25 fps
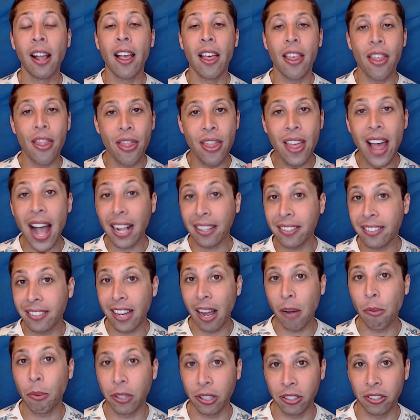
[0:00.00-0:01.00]
That's
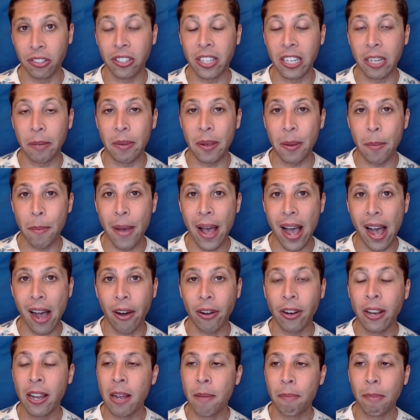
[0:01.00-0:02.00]
not what this is going to be
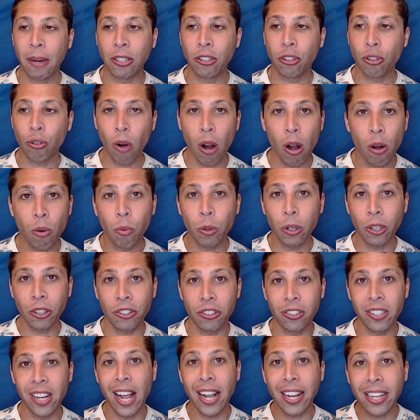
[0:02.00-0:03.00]
about. My strong words
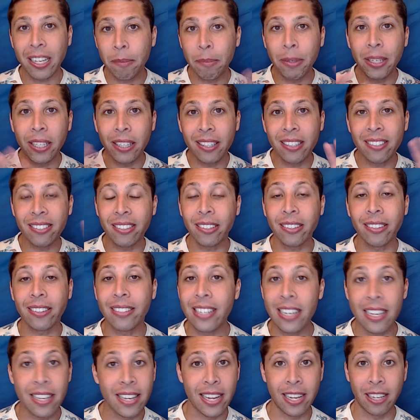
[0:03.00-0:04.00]
are not going to be these little
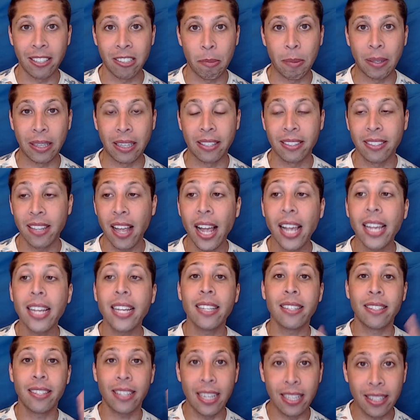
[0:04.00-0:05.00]
details about the
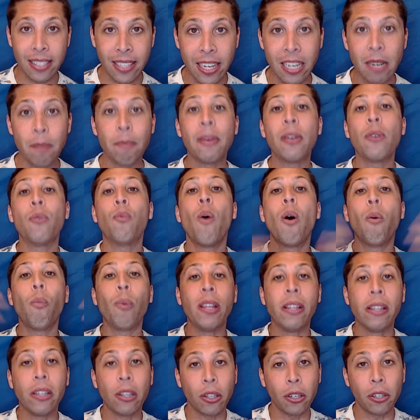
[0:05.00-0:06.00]
science. It's going to be what
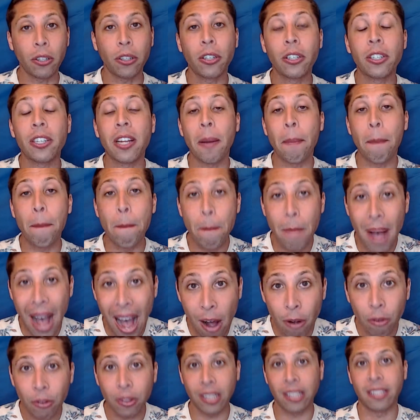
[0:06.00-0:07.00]
we learned
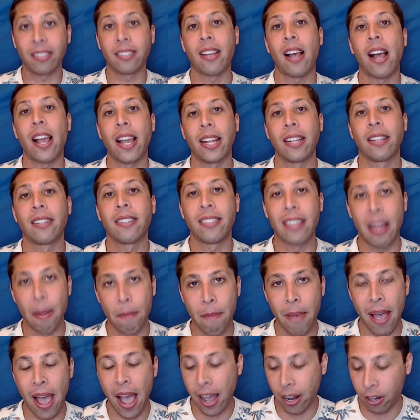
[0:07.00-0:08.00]
about the science that
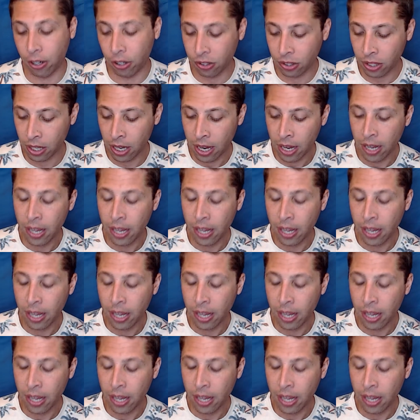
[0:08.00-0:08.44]
matters.